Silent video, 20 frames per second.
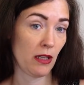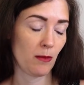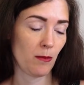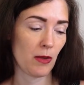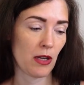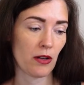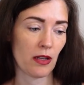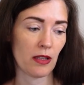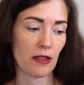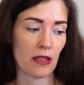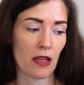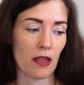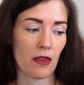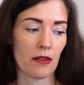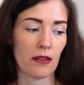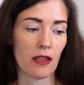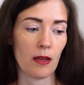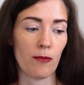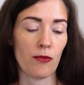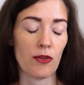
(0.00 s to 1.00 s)
experiencing the
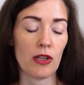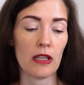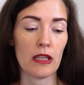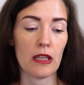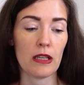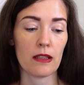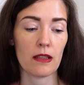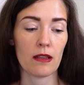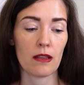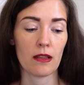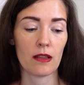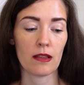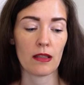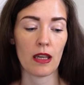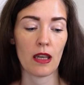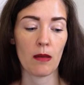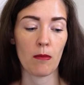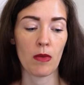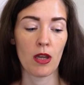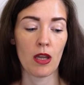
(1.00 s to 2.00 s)
same feelings, the
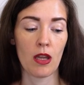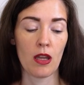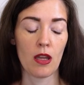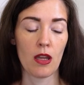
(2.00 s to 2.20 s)
same